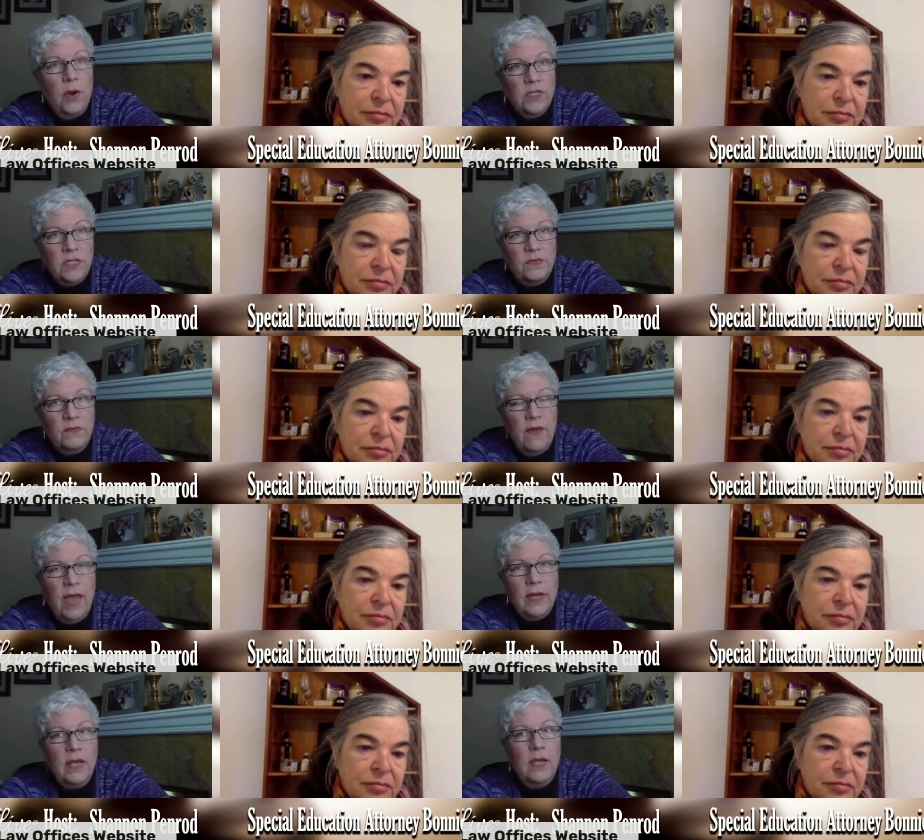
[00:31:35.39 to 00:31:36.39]
Speaker 1: or parts of
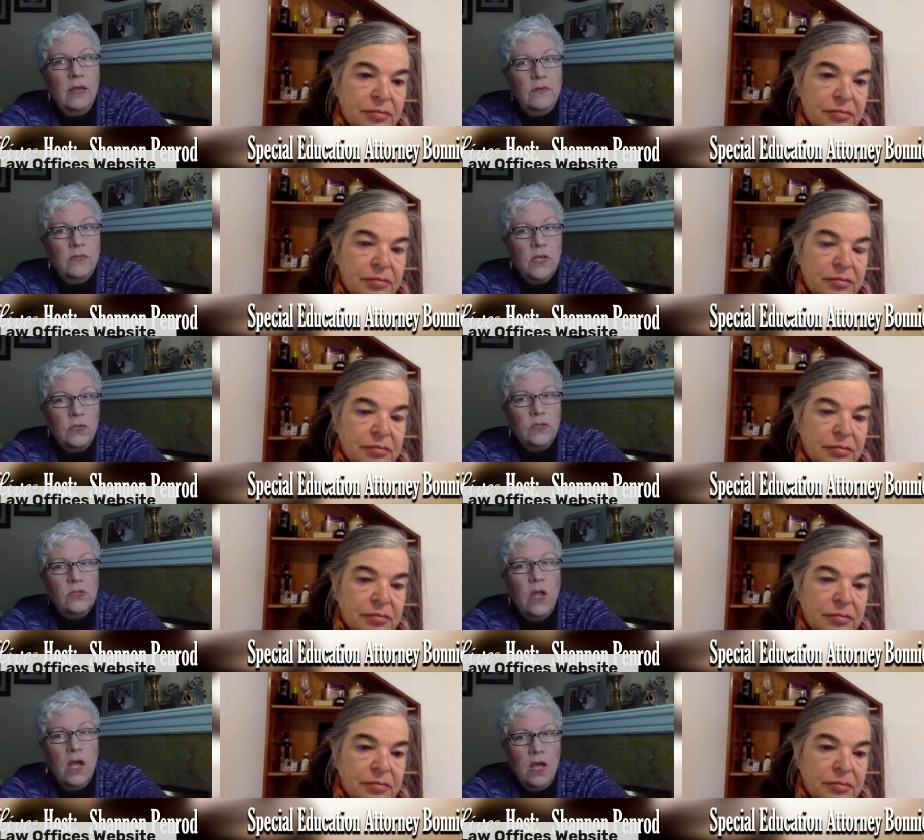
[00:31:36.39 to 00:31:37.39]
Nevada,
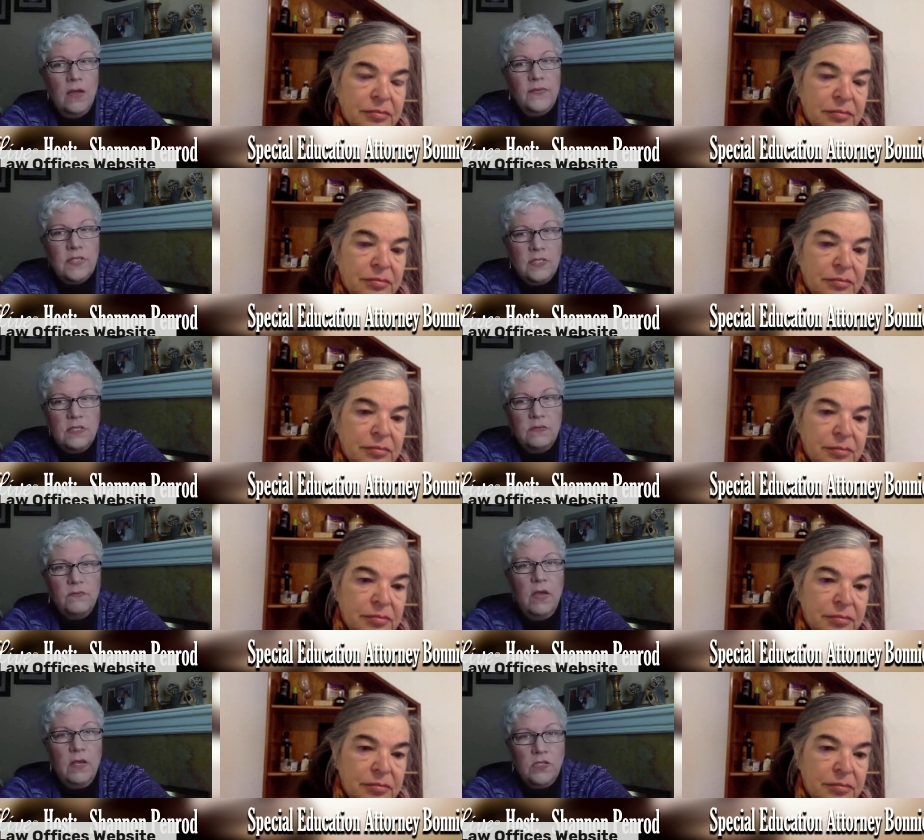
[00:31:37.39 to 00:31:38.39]
Tollner Law offices
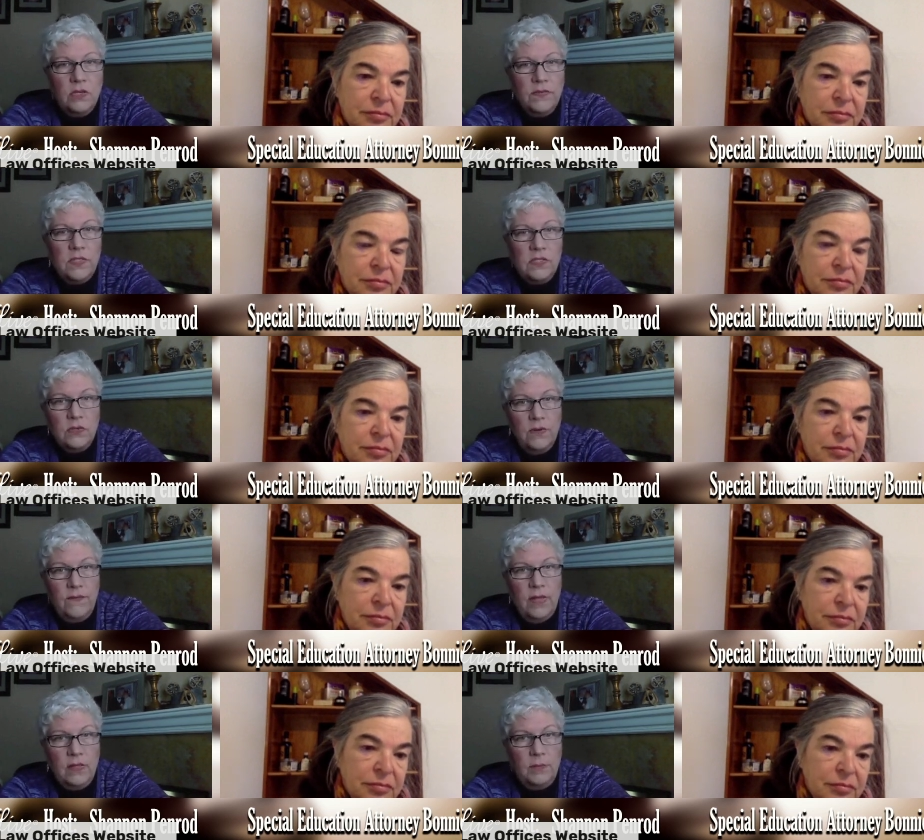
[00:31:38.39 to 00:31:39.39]
uh, services
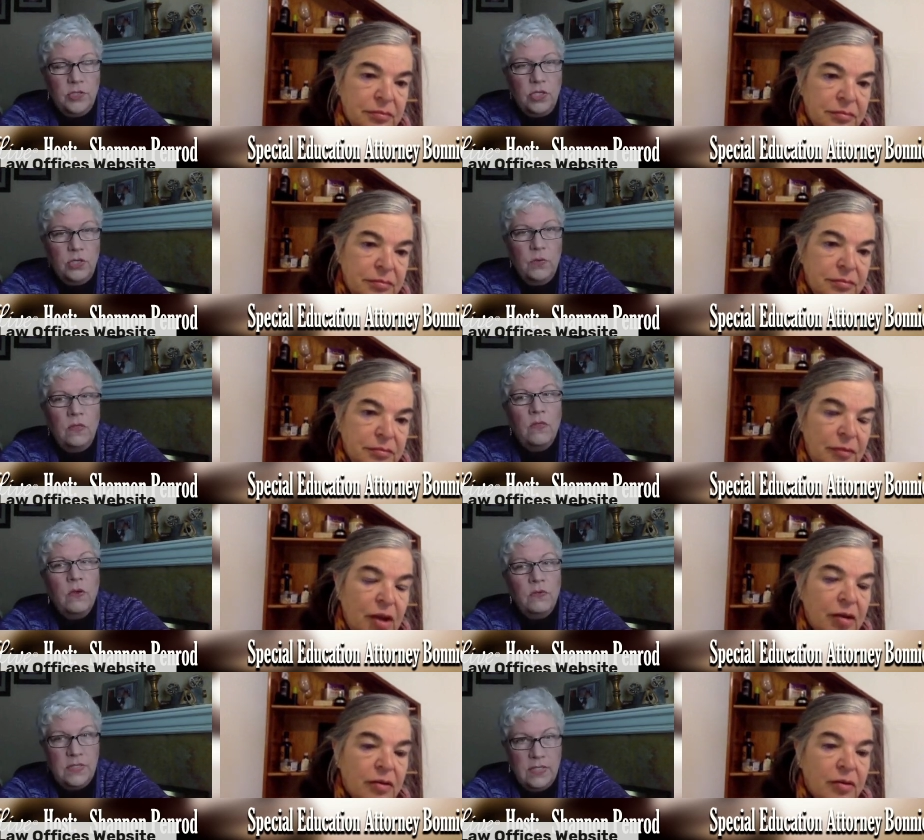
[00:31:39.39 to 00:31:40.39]
are available to you in
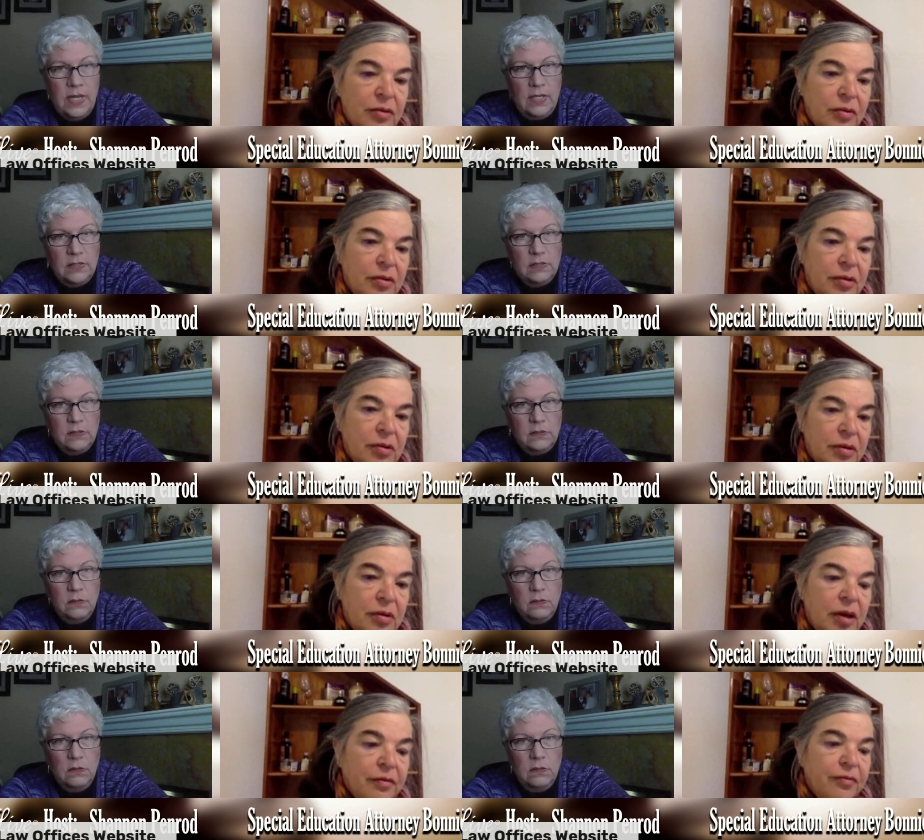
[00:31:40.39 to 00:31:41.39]
those states.
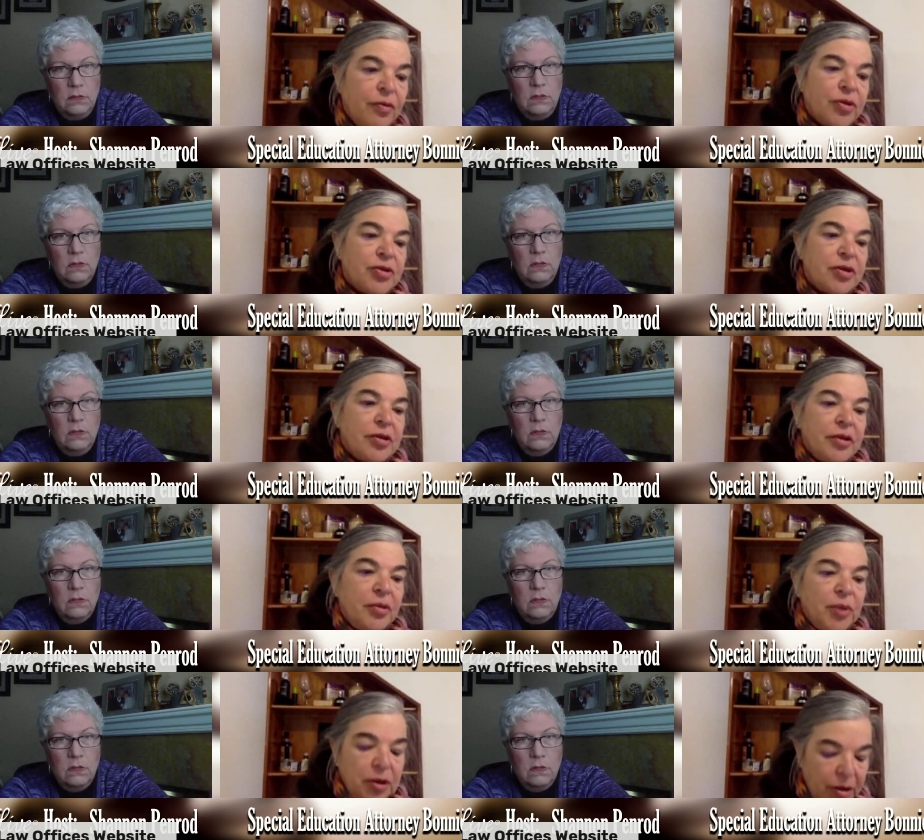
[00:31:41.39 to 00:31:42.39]
Speaker 2: Unfortunately,
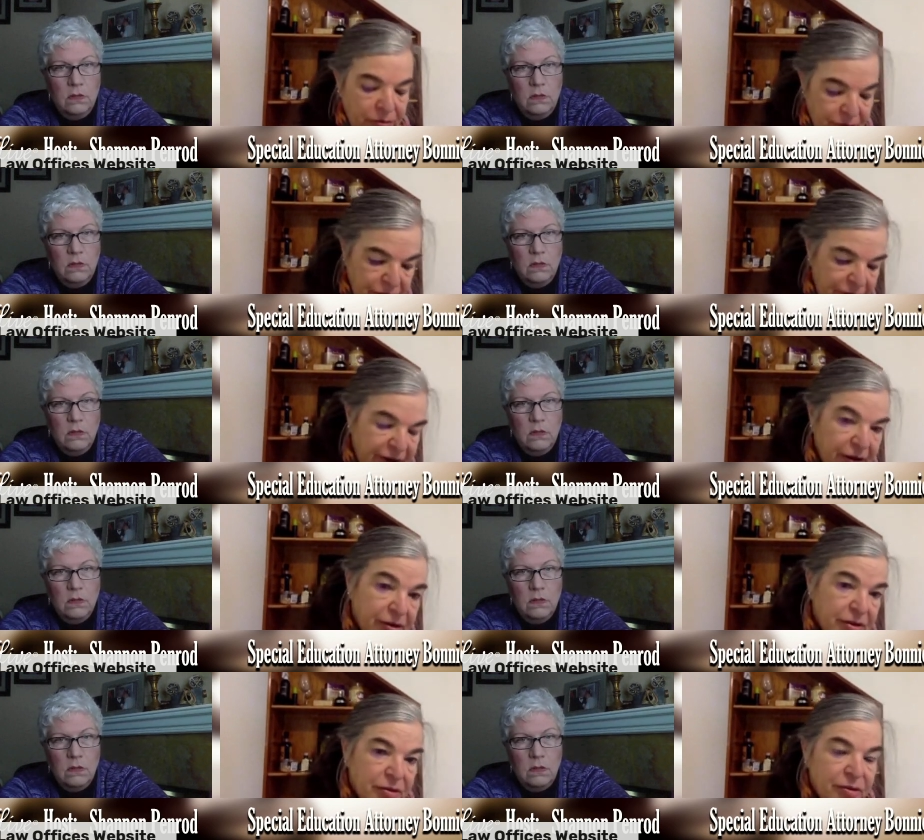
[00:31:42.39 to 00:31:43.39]
we lost
Speaker 1: our Nevada
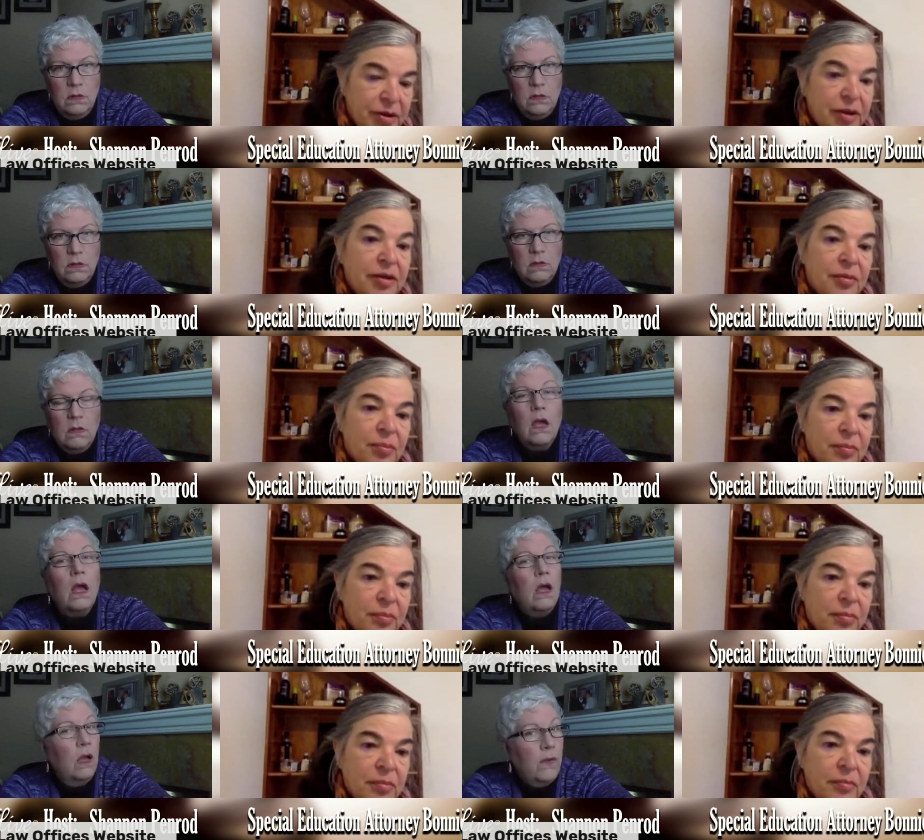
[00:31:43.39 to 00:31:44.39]
attorney.
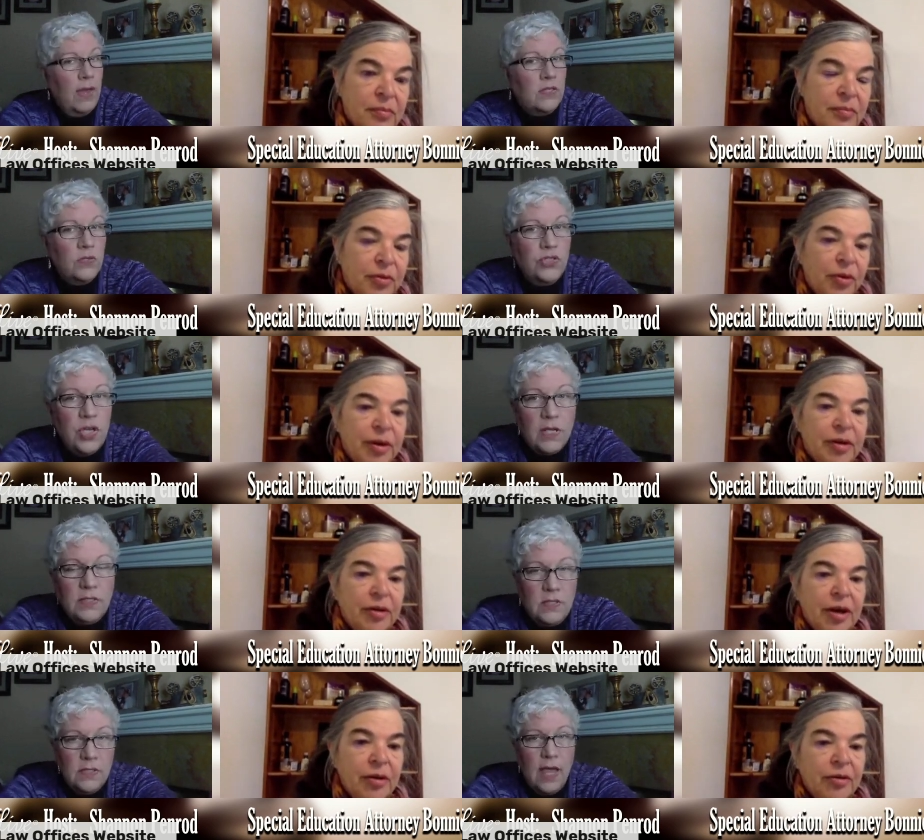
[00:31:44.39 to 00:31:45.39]
Okay, so, so just
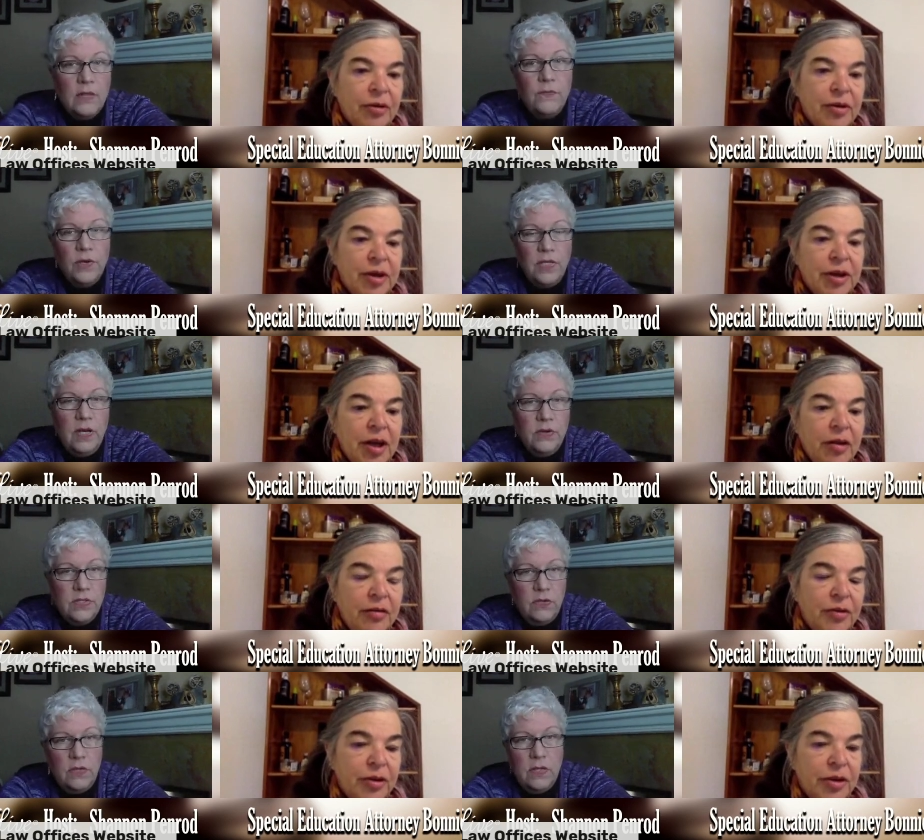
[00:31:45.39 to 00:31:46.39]
Arizona. California and
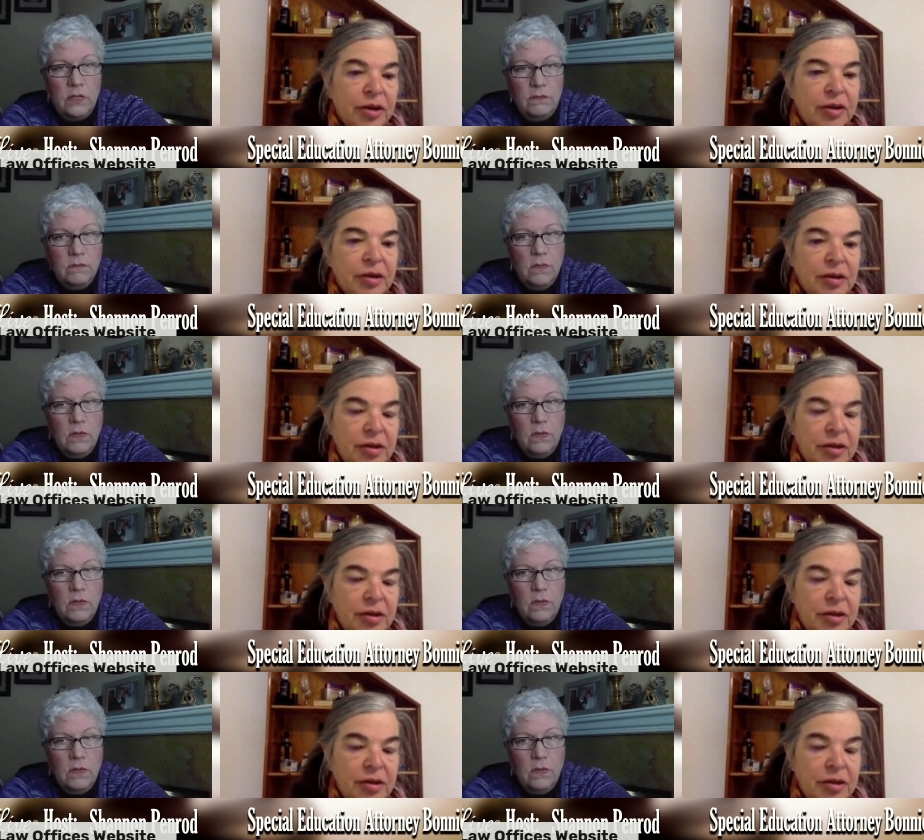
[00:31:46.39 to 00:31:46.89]
Arizona then.